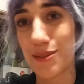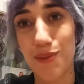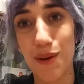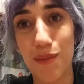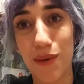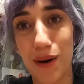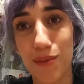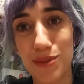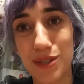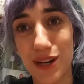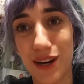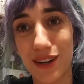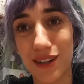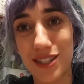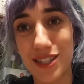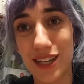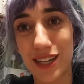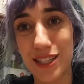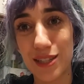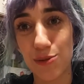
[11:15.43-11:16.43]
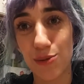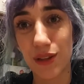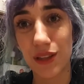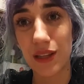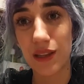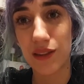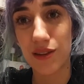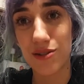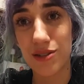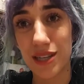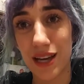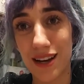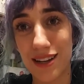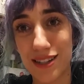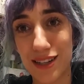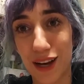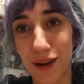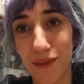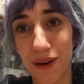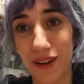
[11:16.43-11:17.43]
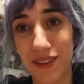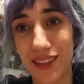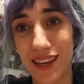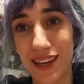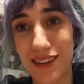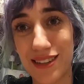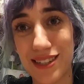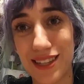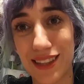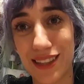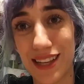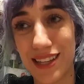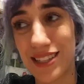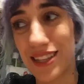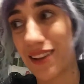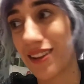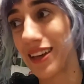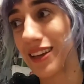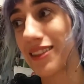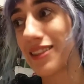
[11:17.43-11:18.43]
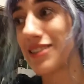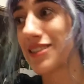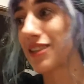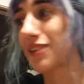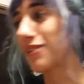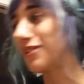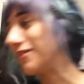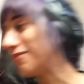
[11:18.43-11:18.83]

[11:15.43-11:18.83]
It's my mom's dog. She gets really enthusiastic about things and lets out like these